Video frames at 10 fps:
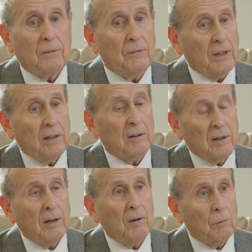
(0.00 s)
they are
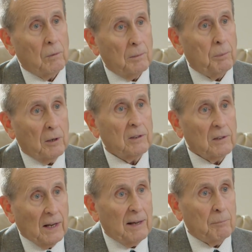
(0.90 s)
now a part of the
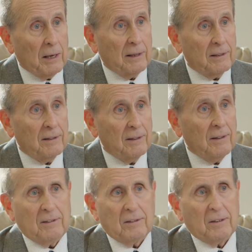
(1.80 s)
land bank,
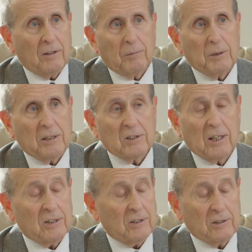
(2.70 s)
because
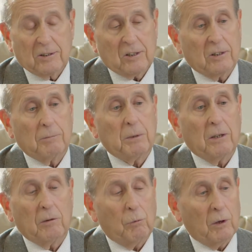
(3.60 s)
it's going to be
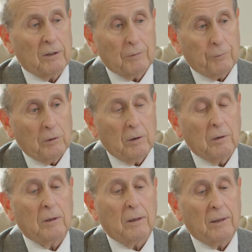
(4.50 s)
a wonderful